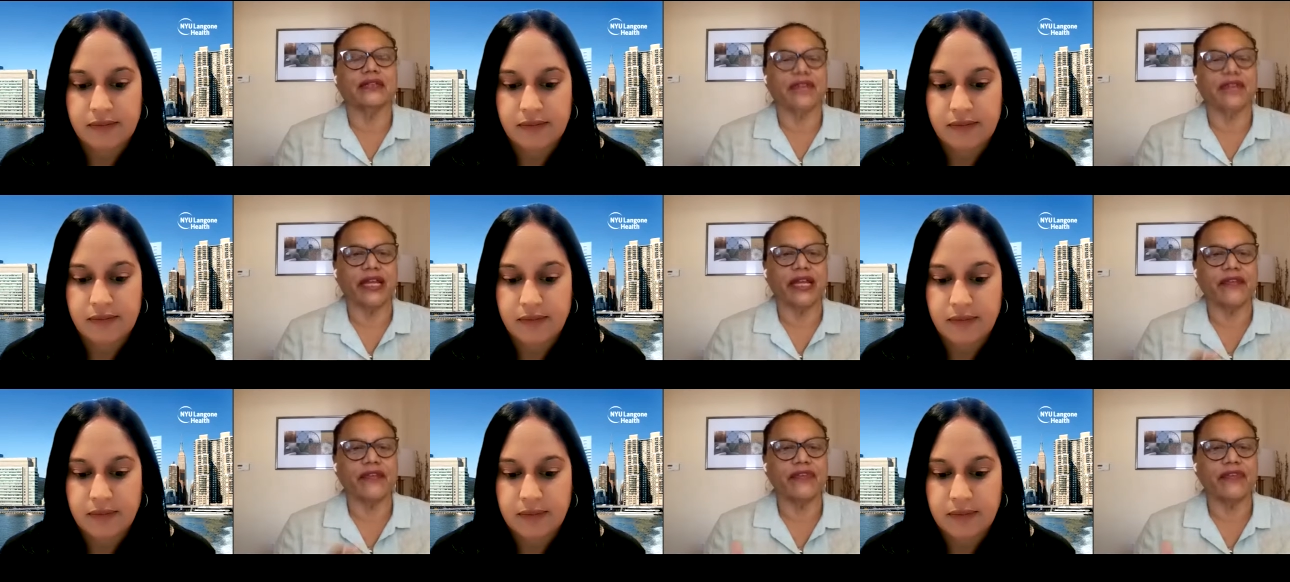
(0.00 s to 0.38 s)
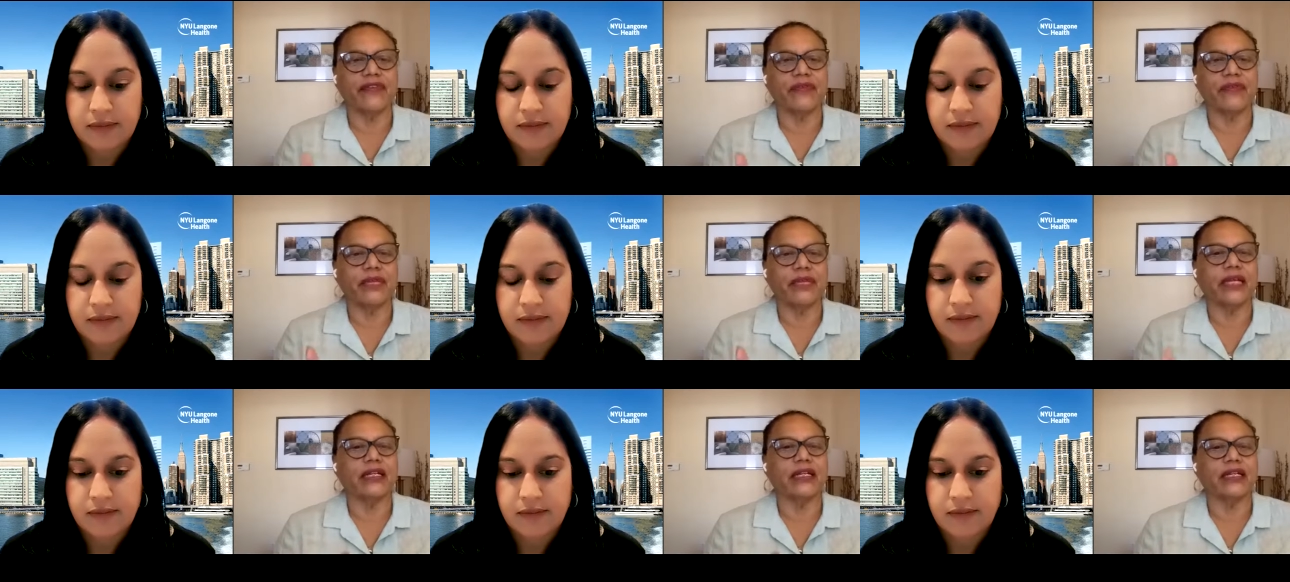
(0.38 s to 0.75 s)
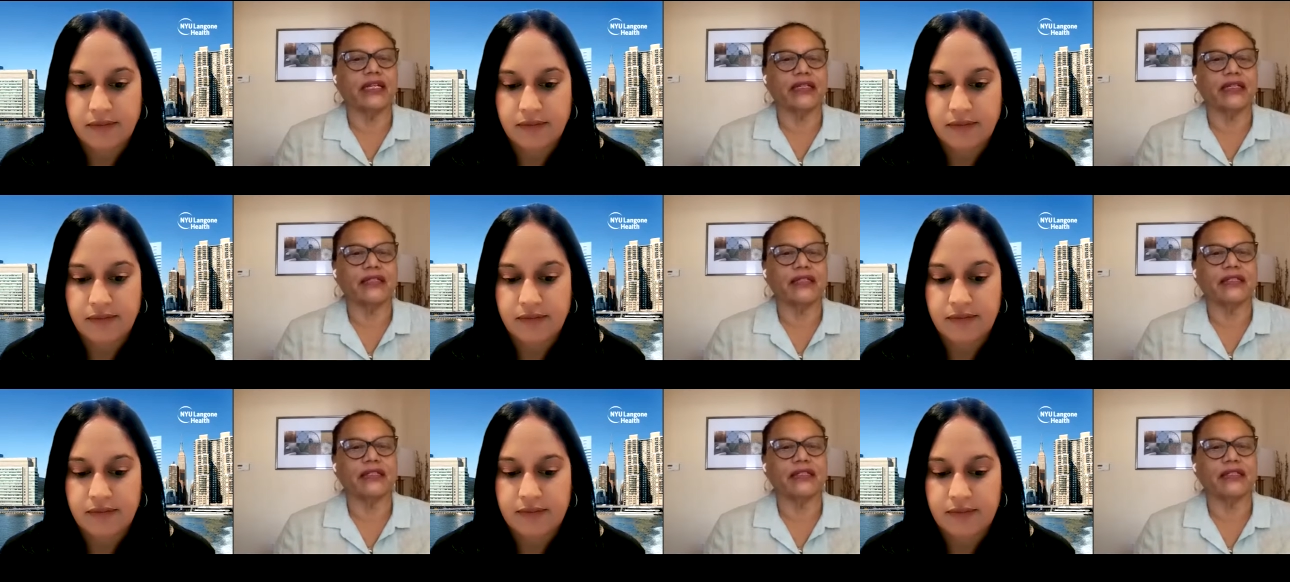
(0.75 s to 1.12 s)
Speaker 1: came from that
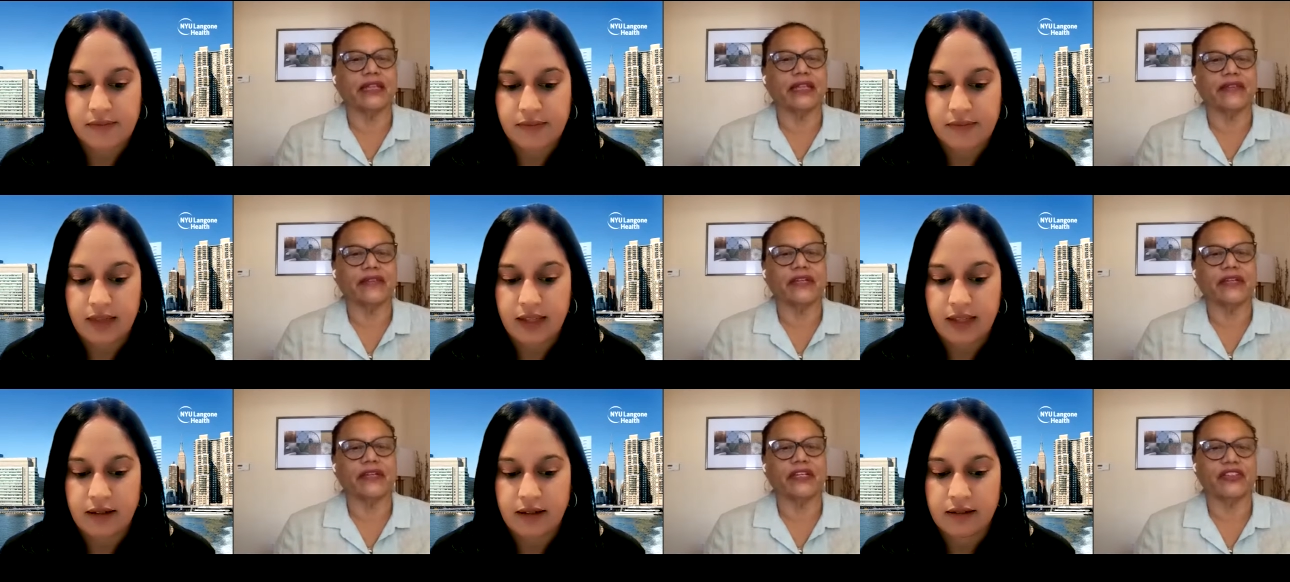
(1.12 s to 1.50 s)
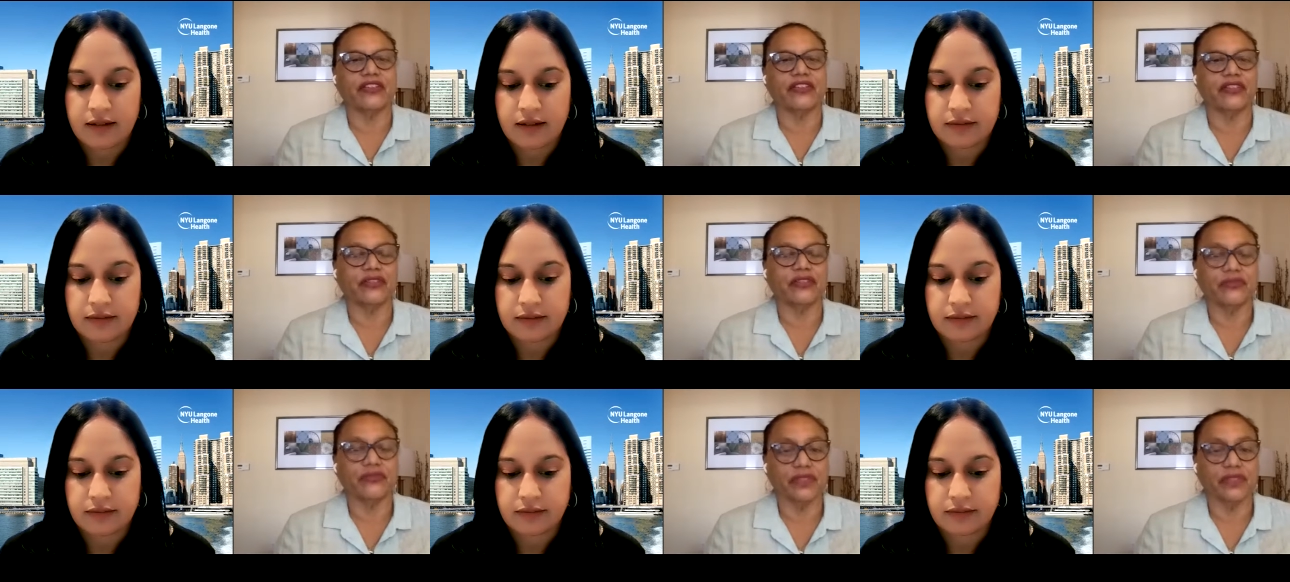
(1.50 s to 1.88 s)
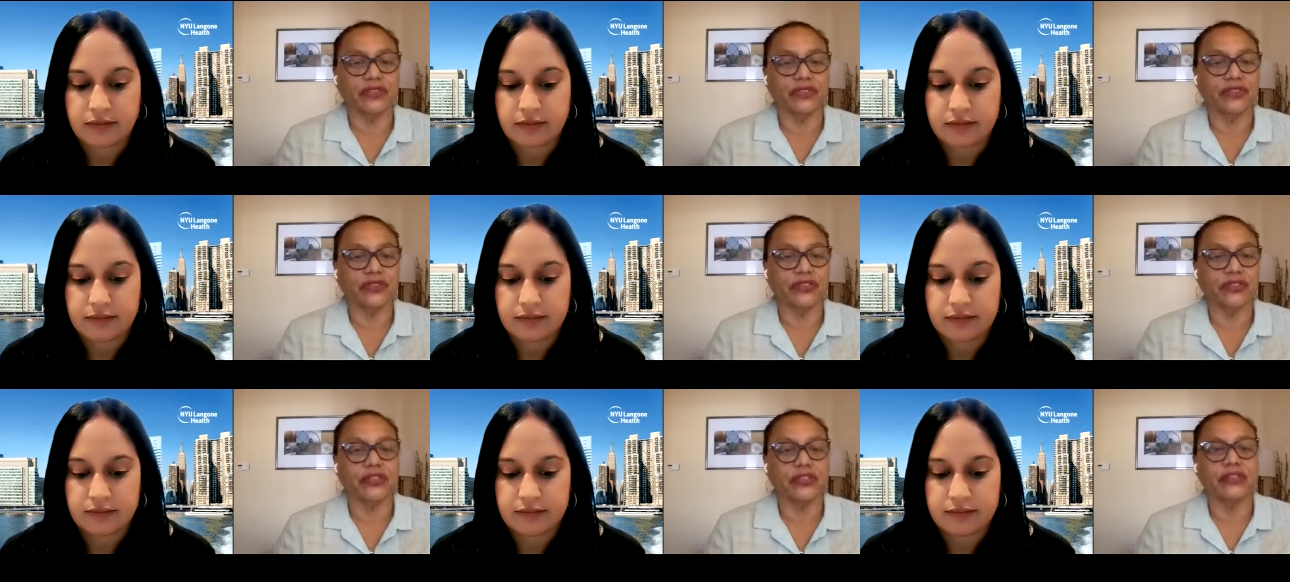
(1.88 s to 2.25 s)
is navigation of
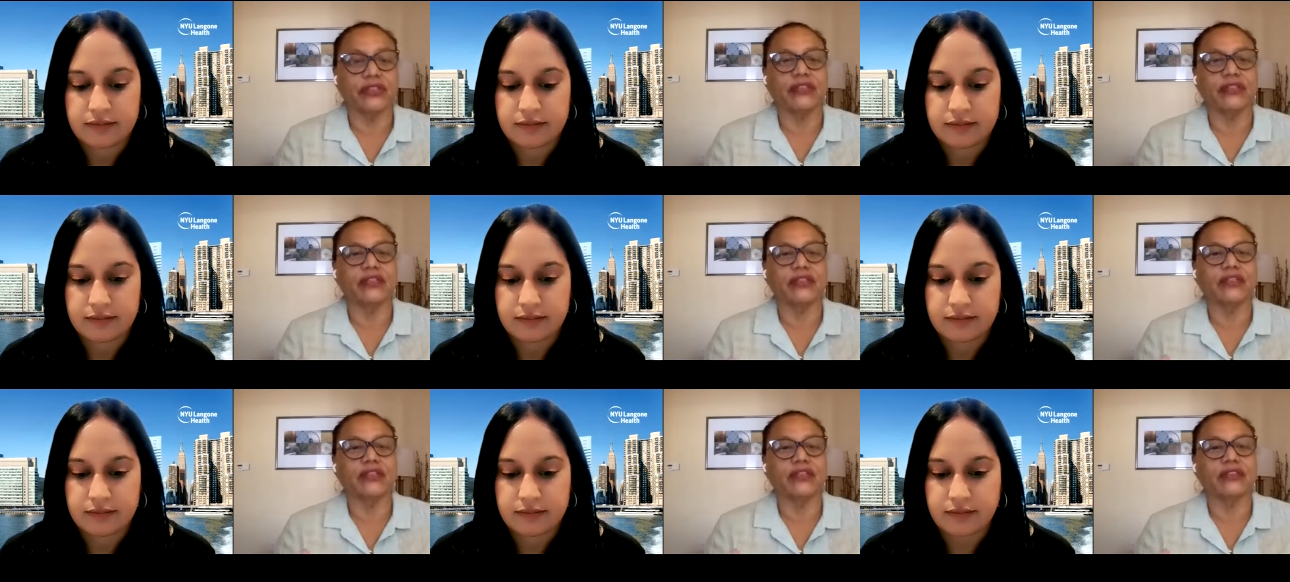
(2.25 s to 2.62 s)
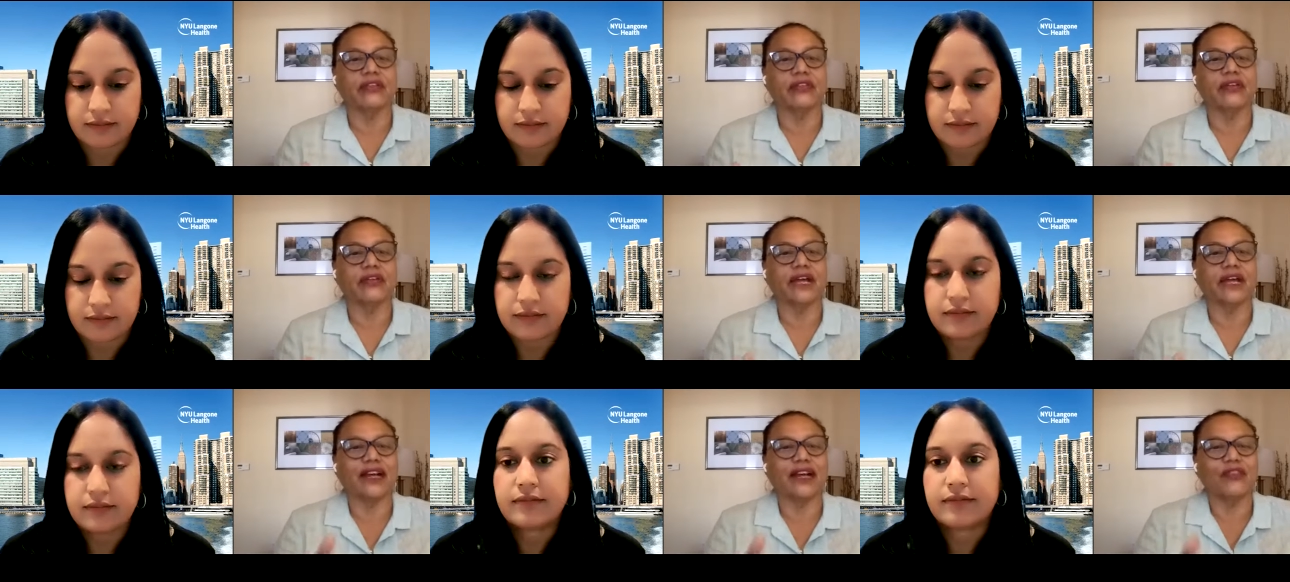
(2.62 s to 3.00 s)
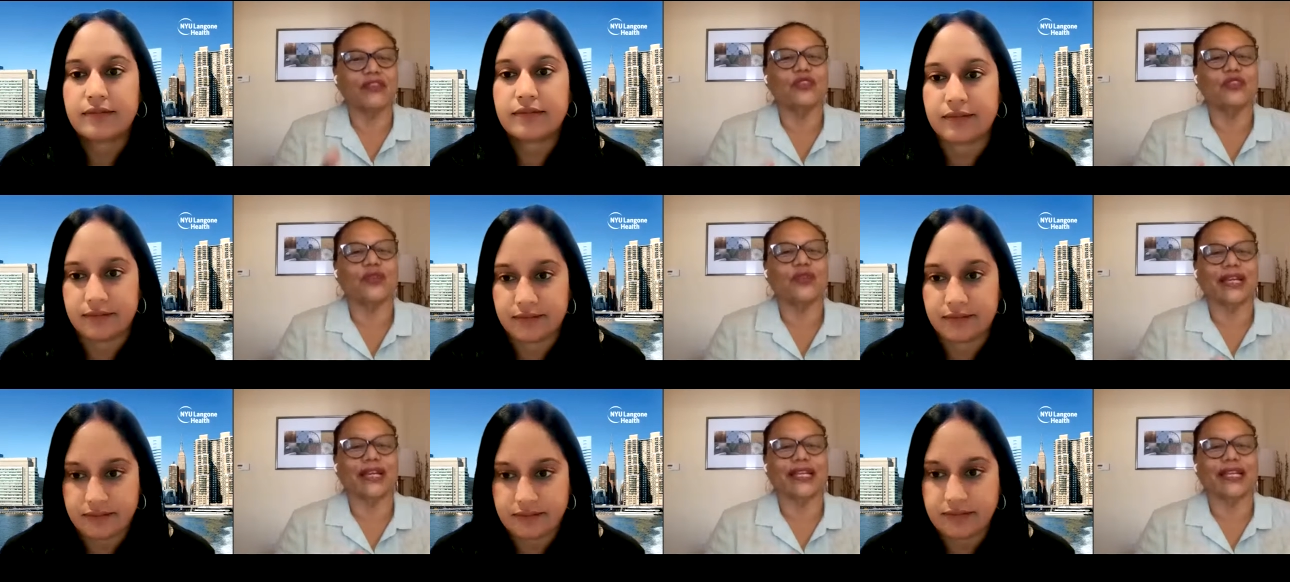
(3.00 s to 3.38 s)
resources. So how
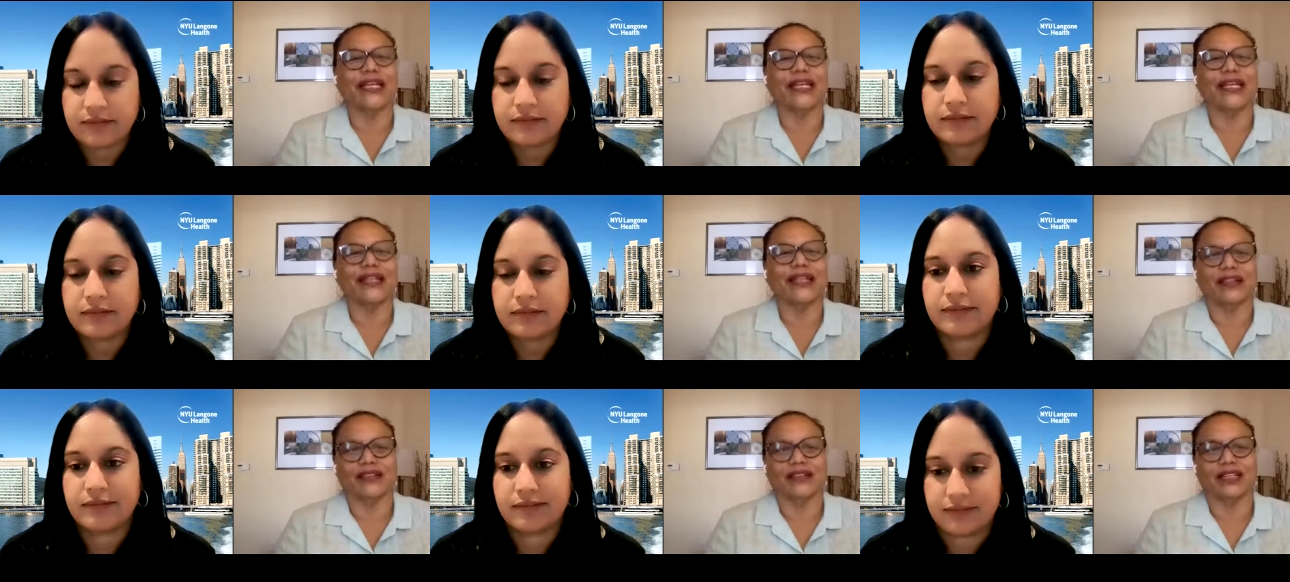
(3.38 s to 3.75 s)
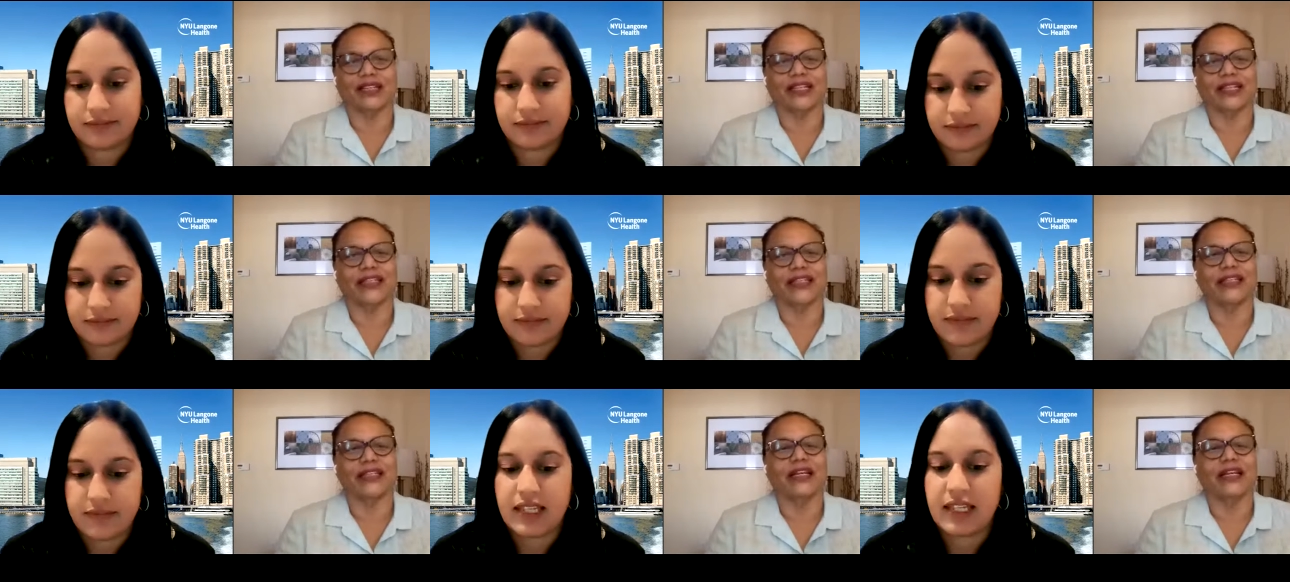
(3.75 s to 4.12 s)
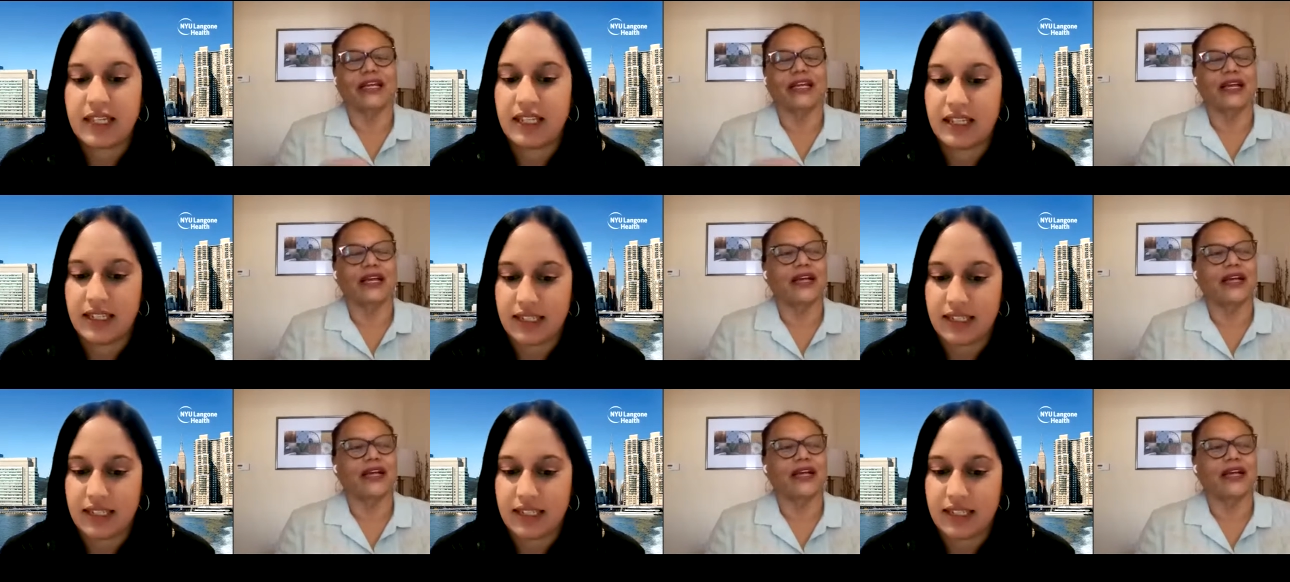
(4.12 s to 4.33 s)
do I get online?